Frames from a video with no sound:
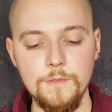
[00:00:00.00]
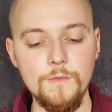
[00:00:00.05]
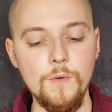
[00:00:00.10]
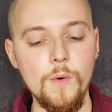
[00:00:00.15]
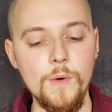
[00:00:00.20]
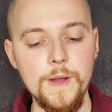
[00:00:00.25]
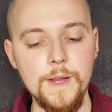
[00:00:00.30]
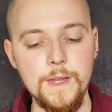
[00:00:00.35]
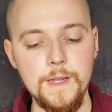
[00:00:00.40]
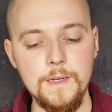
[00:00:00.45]

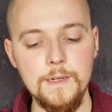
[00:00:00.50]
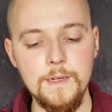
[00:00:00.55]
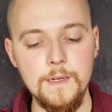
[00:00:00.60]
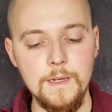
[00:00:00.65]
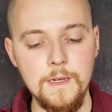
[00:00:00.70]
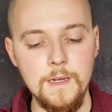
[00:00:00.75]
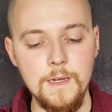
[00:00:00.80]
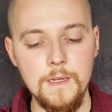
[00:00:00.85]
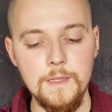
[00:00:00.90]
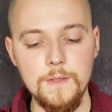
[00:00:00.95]
roaring.
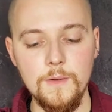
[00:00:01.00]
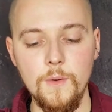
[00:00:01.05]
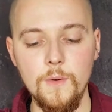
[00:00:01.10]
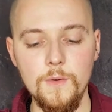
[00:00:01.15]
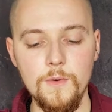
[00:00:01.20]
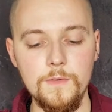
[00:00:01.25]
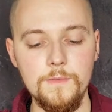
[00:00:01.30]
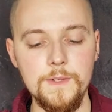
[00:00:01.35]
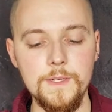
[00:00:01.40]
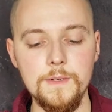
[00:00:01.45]
The
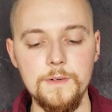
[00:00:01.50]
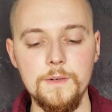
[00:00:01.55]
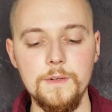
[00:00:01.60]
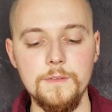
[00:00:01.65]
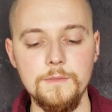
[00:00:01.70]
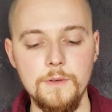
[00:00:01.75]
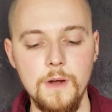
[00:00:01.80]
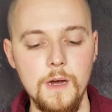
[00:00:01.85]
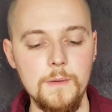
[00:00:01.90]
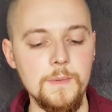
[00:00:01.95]
whole vehicle
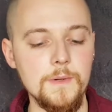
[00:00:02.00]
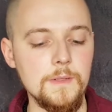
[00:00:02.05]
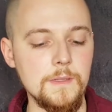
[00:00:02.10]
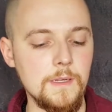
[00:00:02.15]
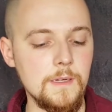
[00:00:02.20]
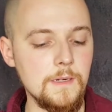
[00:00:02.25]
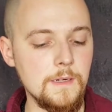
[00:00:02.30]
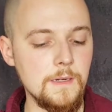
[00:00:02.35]
wobbled.